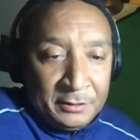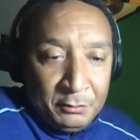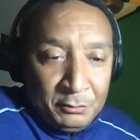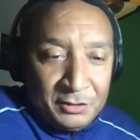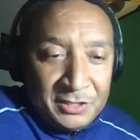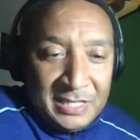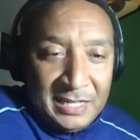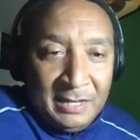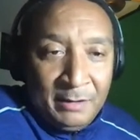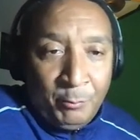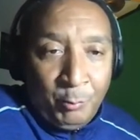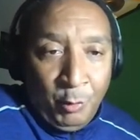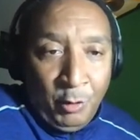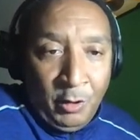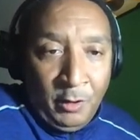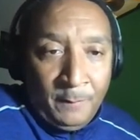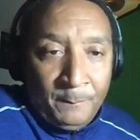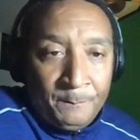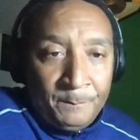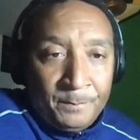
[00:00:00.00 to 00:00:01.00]
you said,
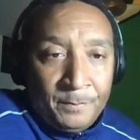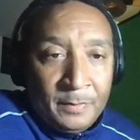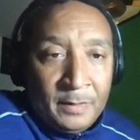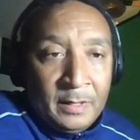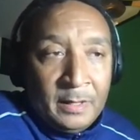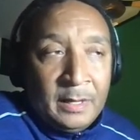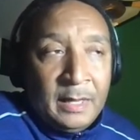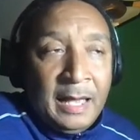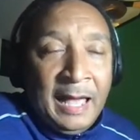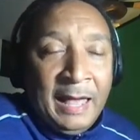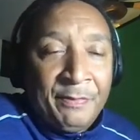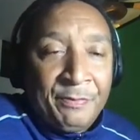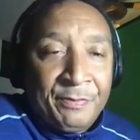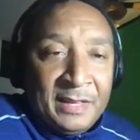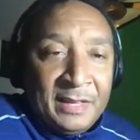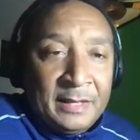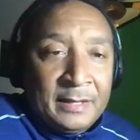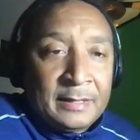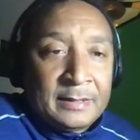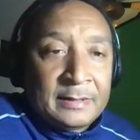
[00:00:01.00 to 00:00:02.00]
Walt, I
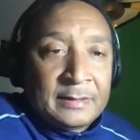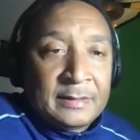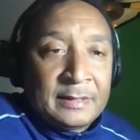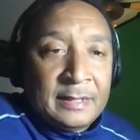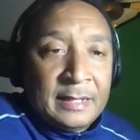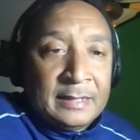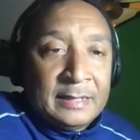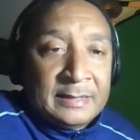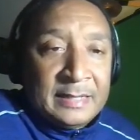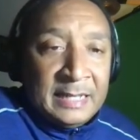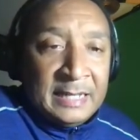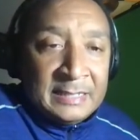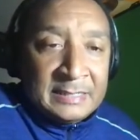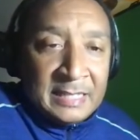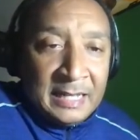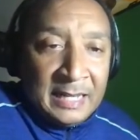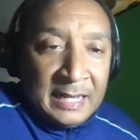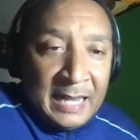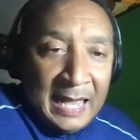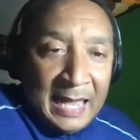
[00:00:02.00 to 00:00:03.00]
think there's
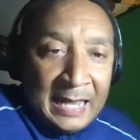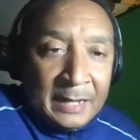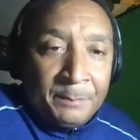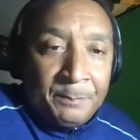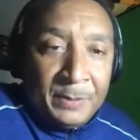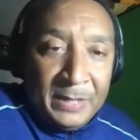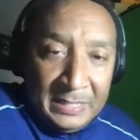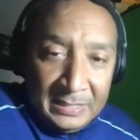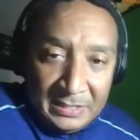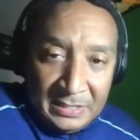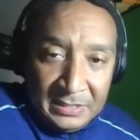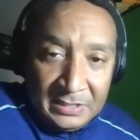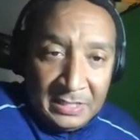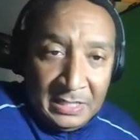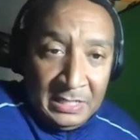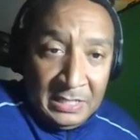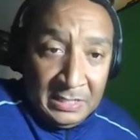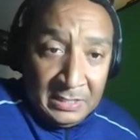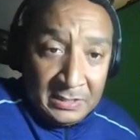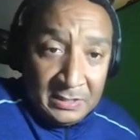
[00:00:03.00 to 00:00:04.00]
a lot of pieces
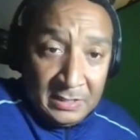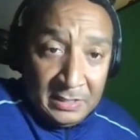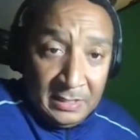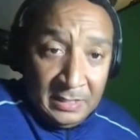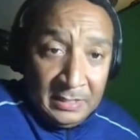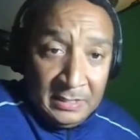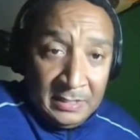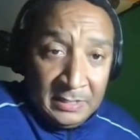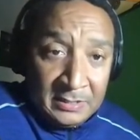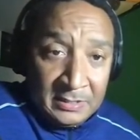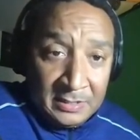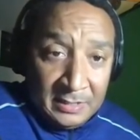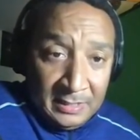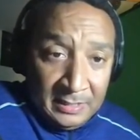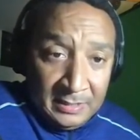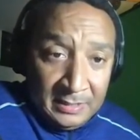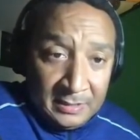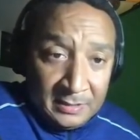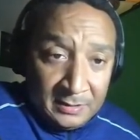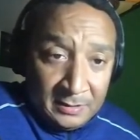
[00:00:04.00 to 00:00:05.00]
in this
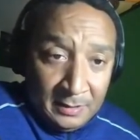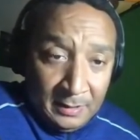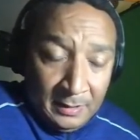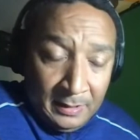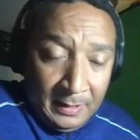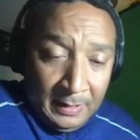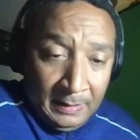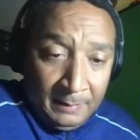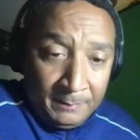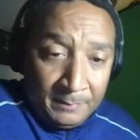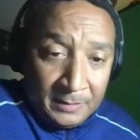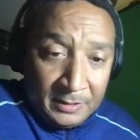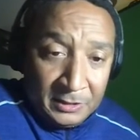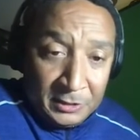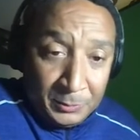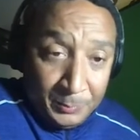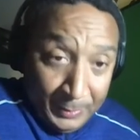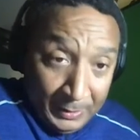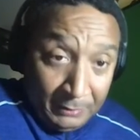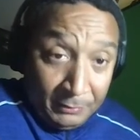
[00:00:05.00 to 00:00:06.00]

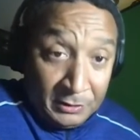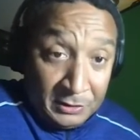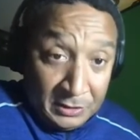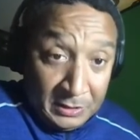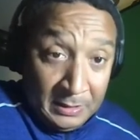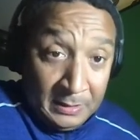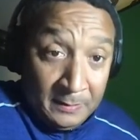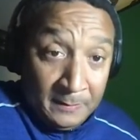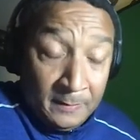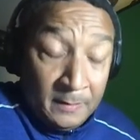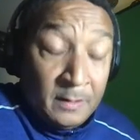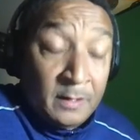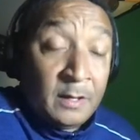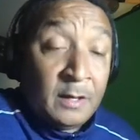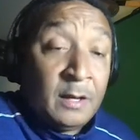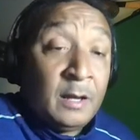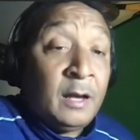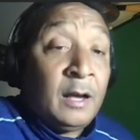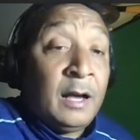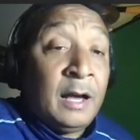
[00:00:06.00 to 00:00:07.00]
conspiracy
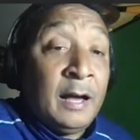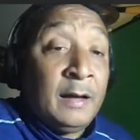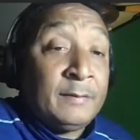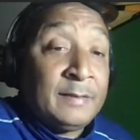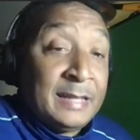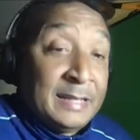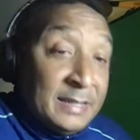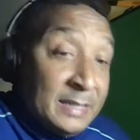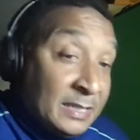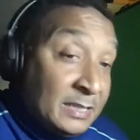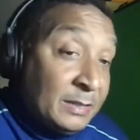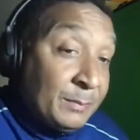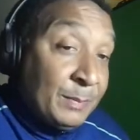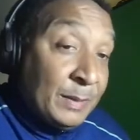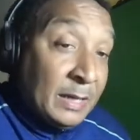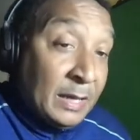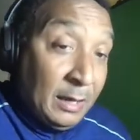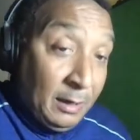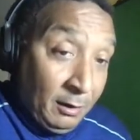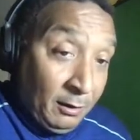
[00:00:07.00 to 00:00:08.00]
that need to
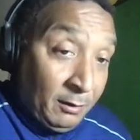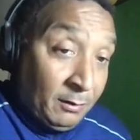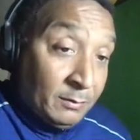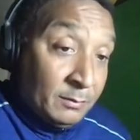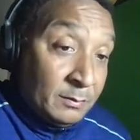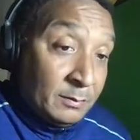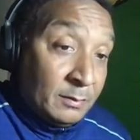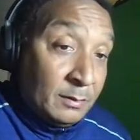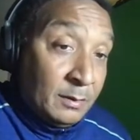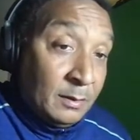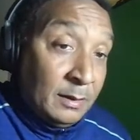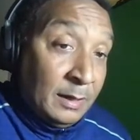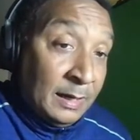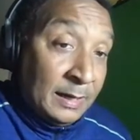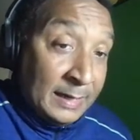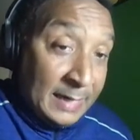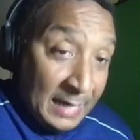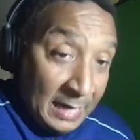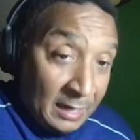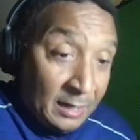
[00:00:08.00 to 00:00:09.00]
be held
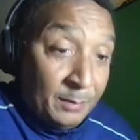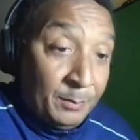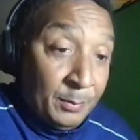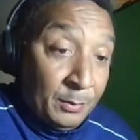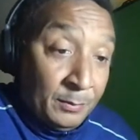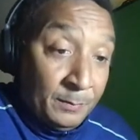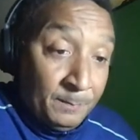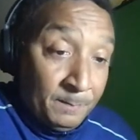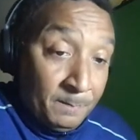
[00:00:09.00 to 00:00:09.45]
accountable.